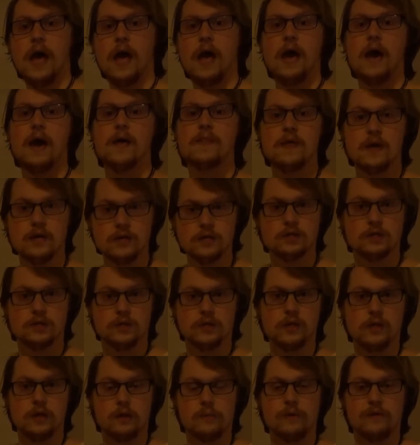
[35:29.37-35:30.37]
and then just a
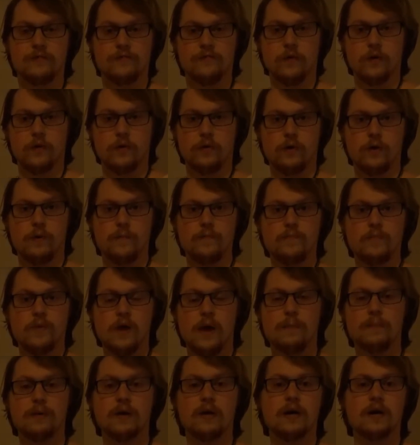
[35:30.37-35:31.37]
little bit further.
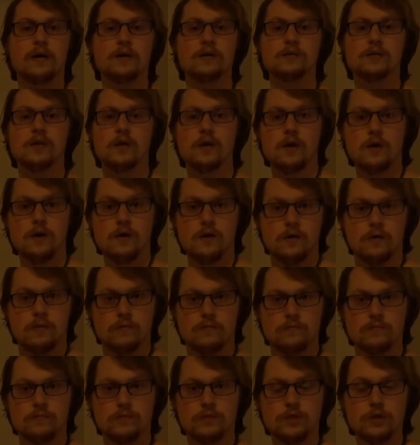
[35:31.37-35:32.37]
And because
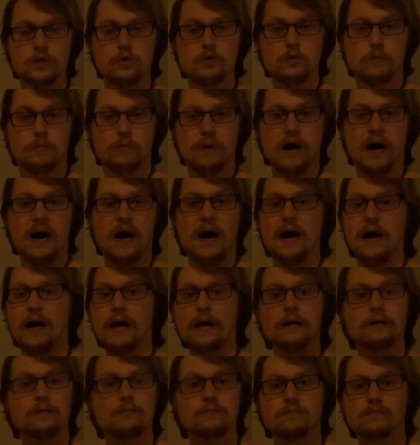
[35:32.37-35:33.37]
2
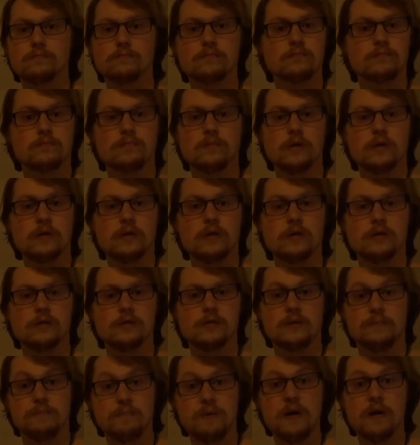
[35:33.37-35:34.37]
pi is
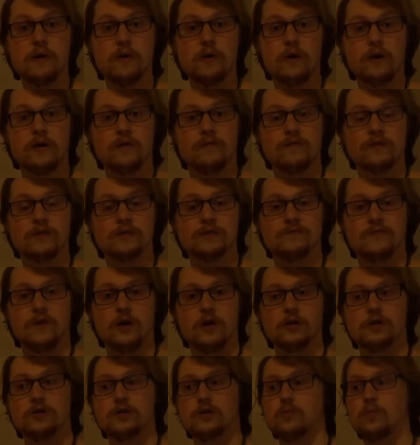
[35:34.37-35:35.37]
the period of this
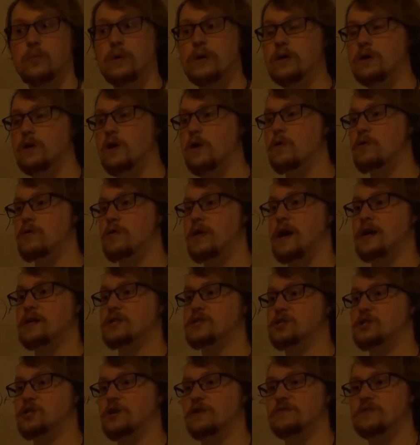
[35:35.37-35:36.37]
function, we know that
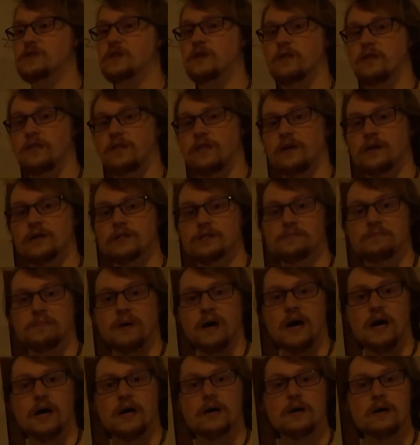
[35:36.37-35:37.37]
shifting things
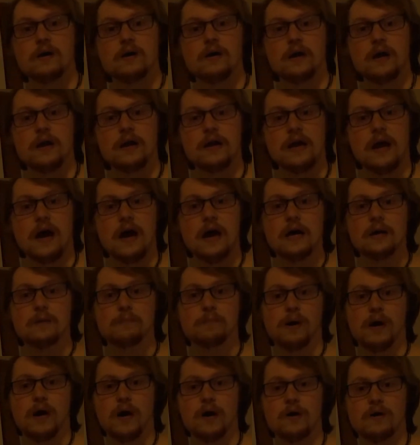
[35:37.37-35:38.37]
by 9
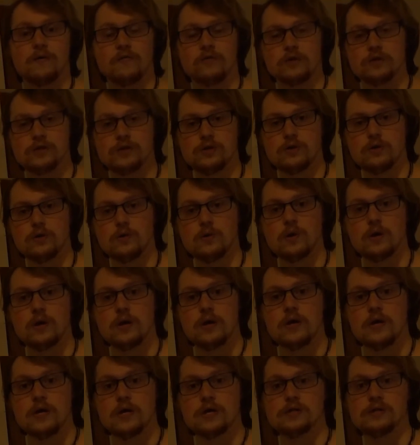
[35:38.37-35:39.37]
pi over 2
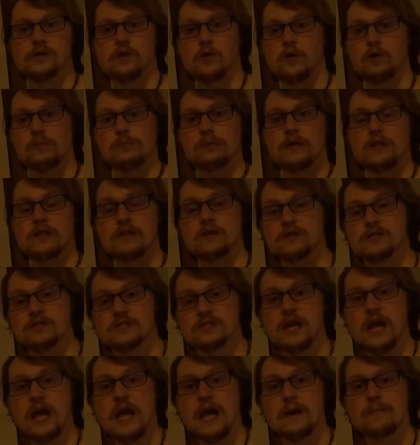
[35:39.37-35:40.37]
is going to be the
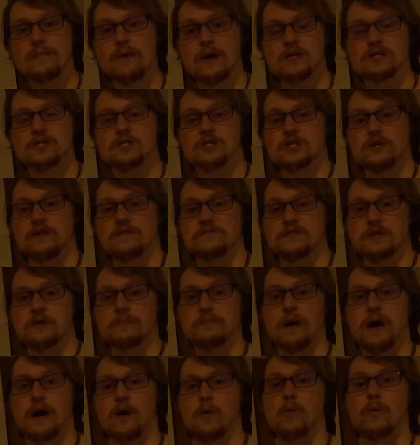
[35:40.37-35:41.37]
same as shifting
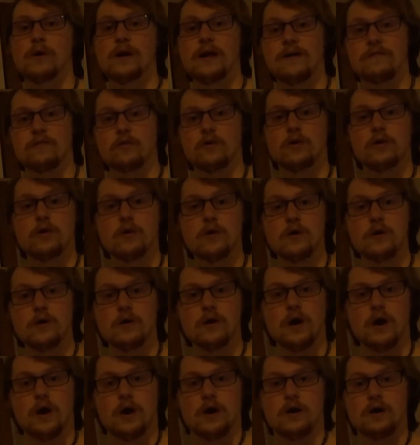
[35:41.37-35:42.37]
by whatever
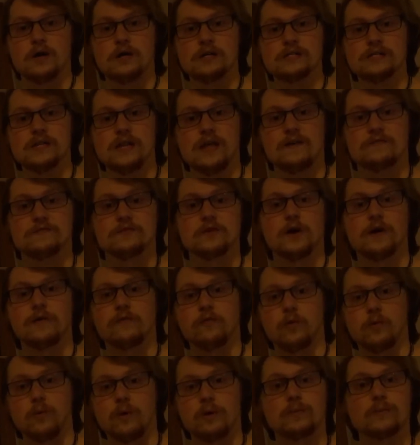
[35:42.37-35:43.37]
is left
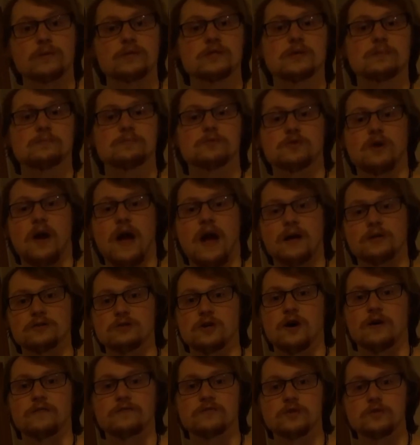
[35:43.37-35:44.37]
over when we subtract
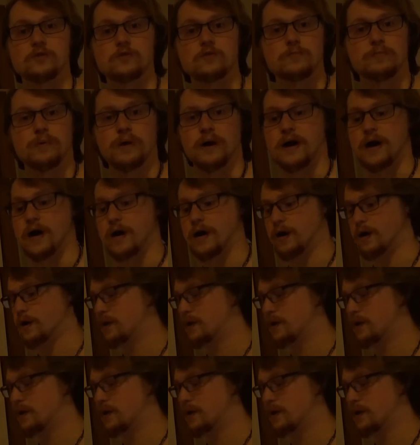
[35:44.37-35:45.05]
off 2 pi.